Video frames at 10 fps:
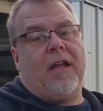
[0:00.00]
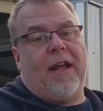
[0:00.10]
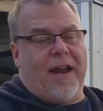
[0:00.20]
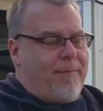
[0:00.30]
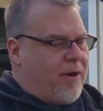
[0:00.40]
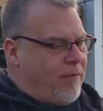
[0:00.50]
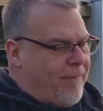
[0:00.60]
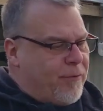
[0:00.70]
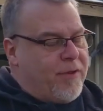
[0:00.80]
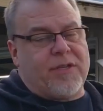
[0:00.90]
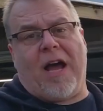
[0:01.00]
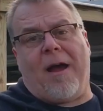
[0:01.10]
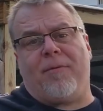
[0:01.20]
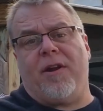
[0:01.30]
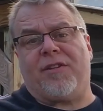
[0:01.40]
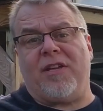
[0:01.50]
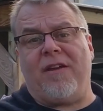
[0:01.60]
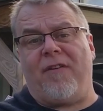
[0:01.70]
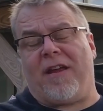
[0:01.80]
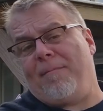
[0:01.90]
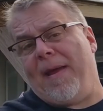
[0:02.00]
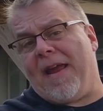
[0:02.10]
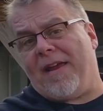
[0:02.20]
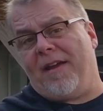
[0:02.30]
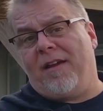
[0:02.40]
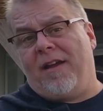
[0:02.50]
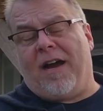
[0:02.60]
And I'm gonna rip through this hopper and see if it can make it.